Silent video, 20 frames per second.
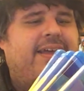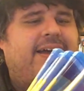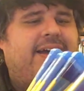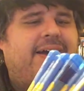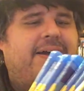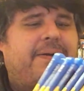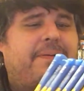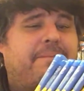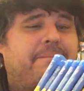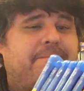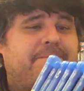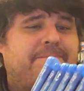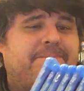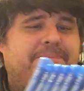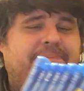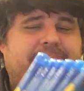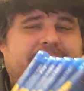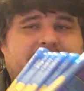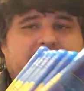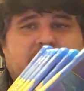know.
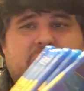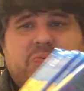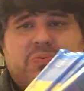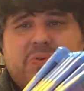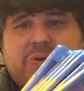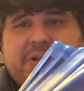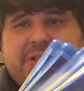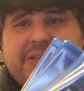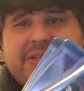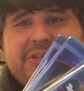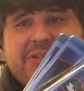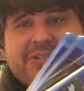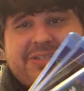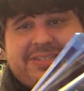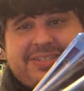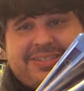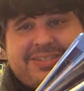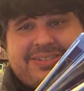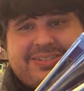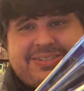Really good
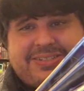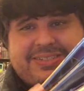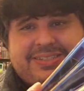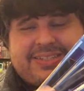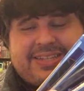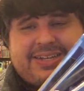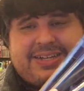deals.